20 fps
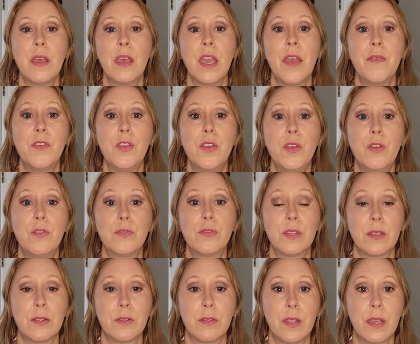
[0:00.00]
If you use
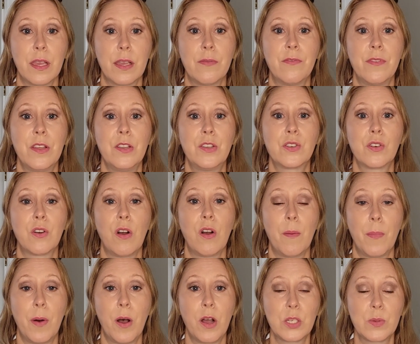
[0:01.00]
the feature
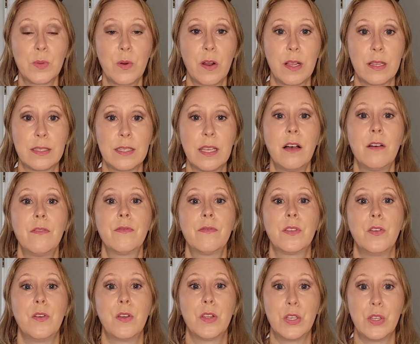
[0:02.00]
on Poshmark itself,
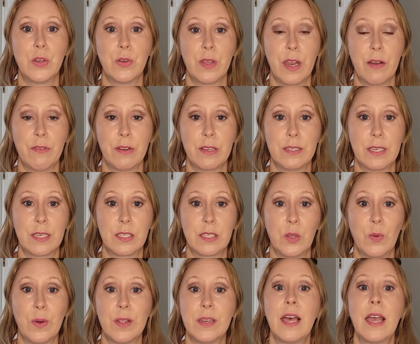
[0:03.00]
you can do it every
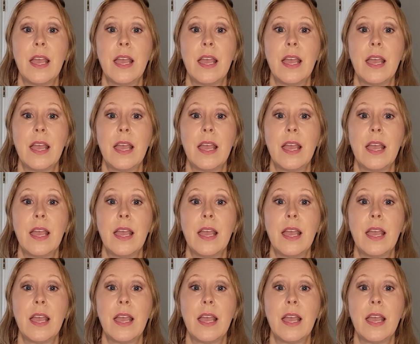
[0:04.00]
61